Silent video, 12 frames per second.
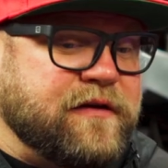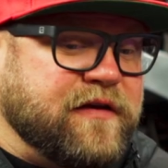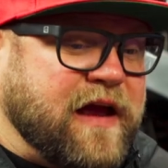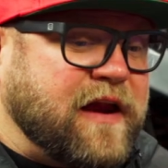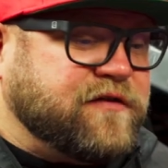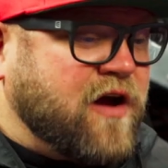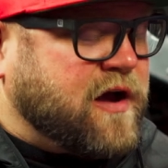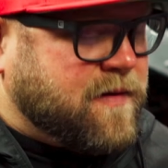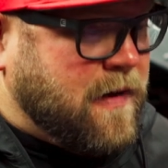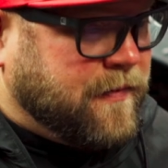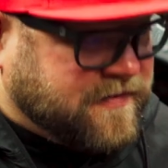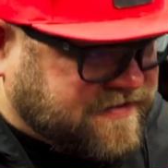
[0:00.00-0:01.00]
kind of talk
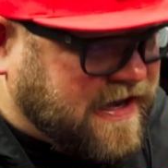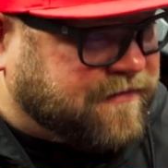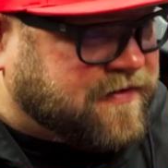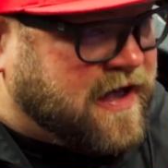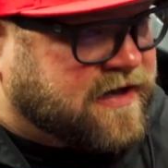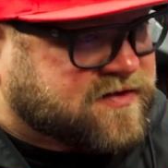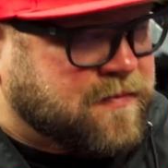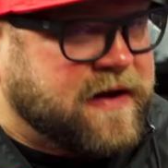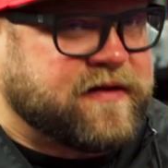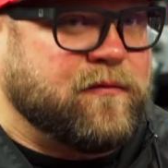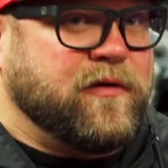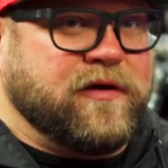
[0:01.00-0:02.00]
about the safety aspect,
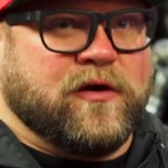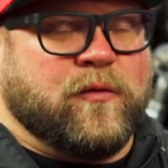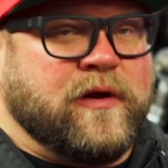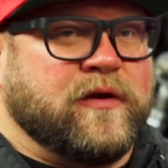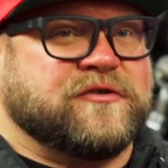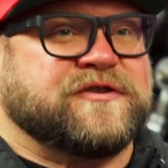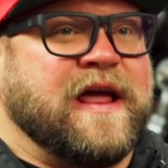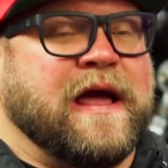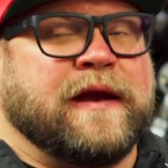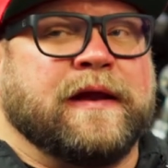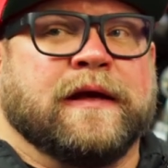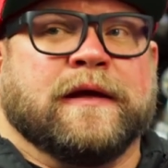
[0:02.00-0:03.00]
we
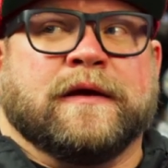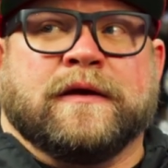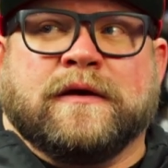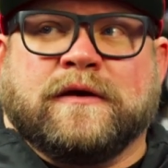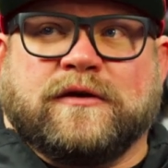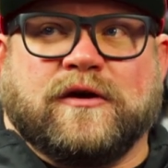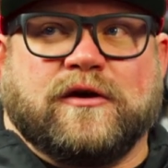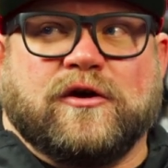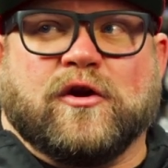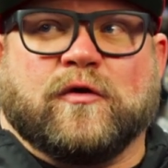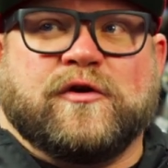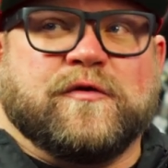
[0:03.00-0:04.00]
understand,
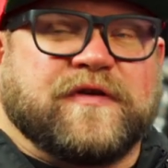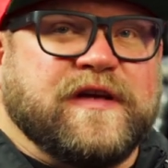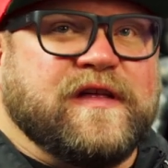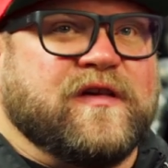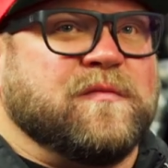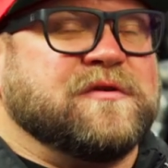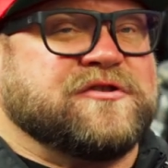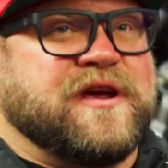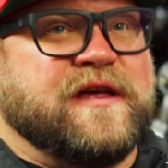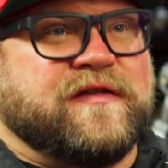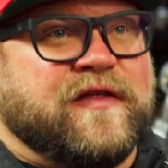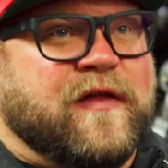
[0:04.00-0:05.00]
you see these
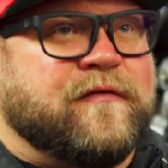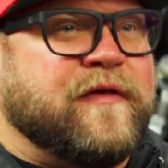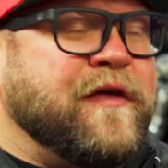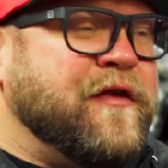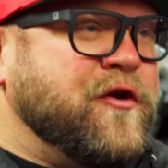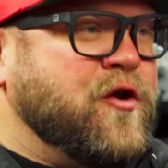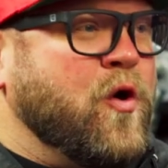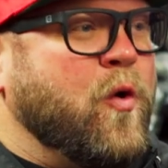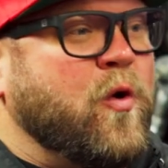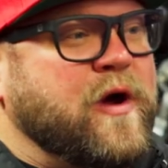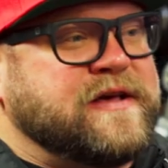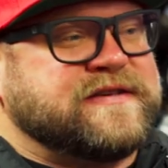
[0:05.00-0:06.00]
machines and the
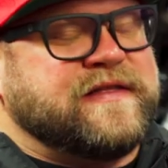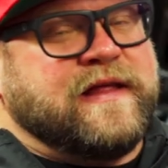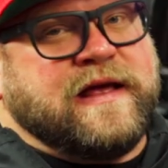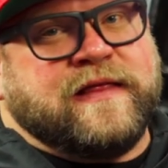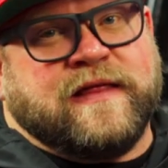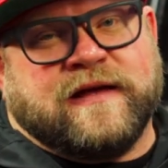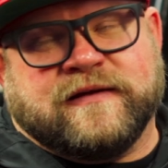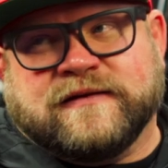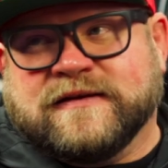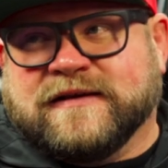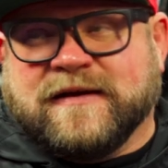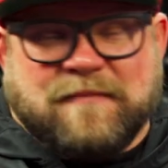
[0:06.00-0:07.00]
noise and the
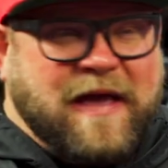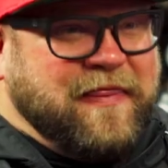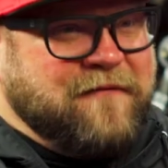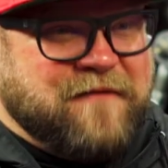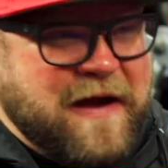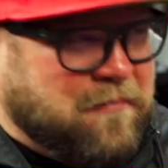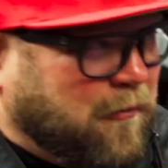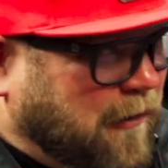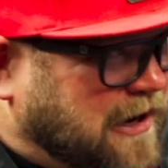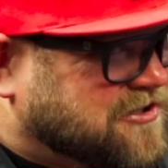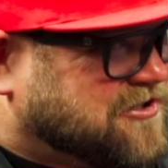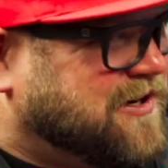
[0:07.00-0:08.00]

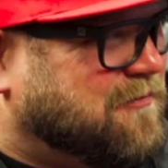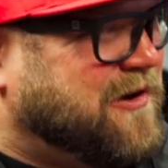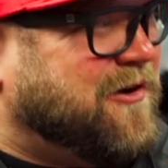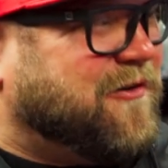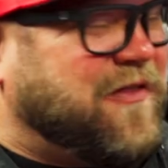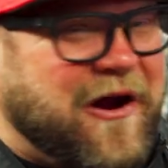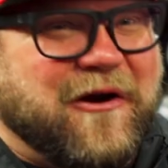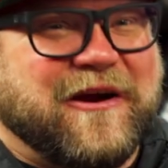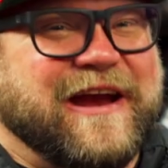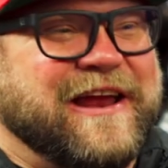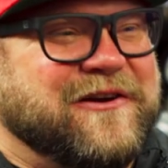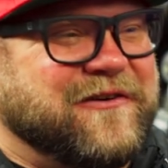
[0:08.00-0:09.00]
vibration when you're there
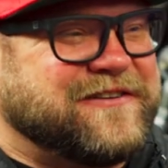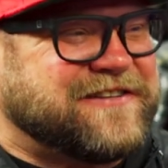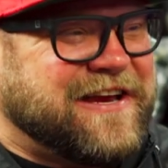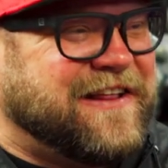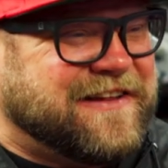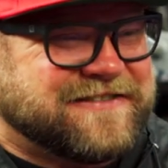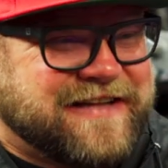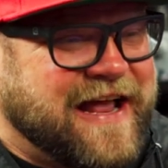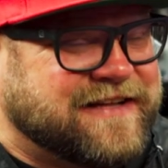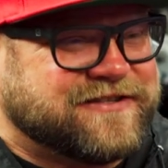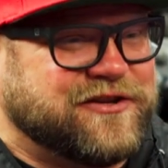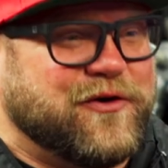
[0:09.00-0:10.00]
and you're sitting in the
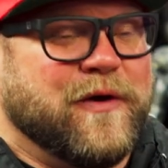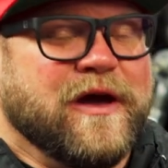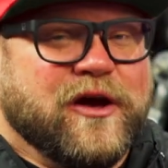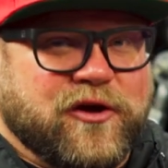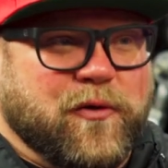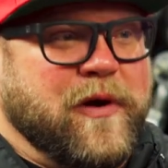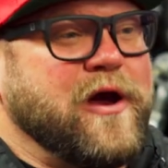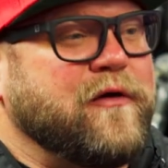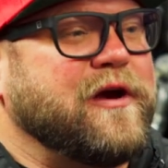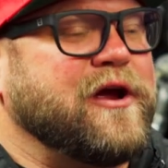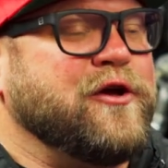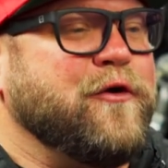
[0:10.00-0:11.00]
stands and you hear
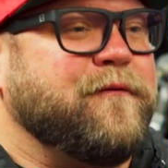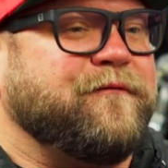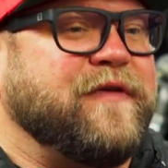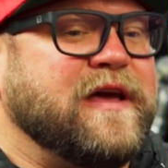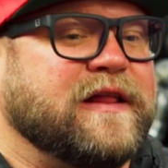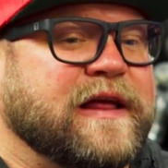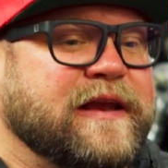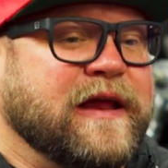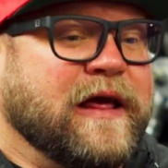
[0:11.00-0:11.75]
it and you feel it.